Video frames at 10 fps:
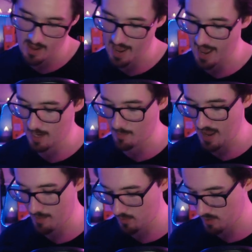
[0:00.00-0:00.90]

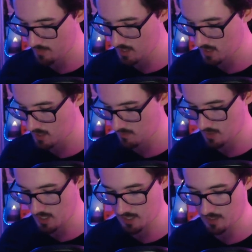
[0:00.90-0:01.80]
Alabama, I'm guessing? I'm
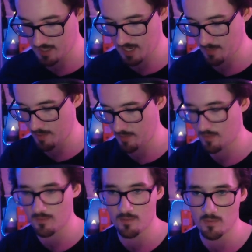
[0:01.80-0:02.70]
guessing that's Alabama.
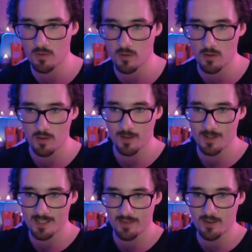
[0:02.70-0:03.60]

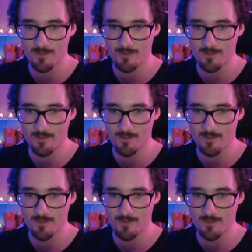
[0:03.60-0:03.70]
Let's have a...